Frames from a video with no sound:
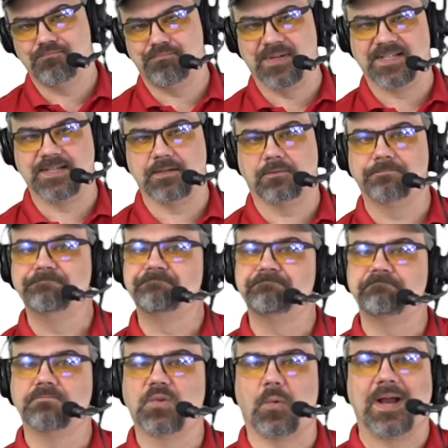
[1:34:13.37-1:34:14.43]
Big deal.
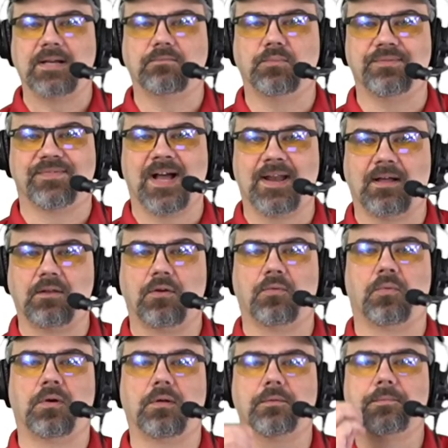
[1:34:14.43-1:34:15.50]
Great. We've got hello
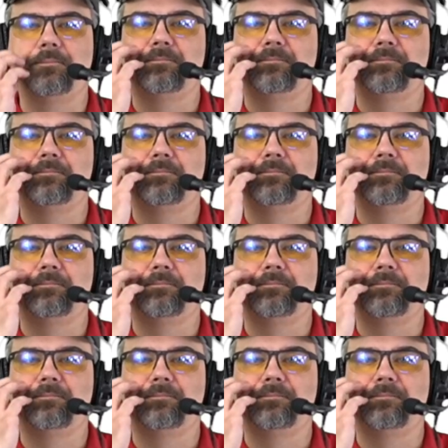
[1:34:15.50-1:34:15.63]
world.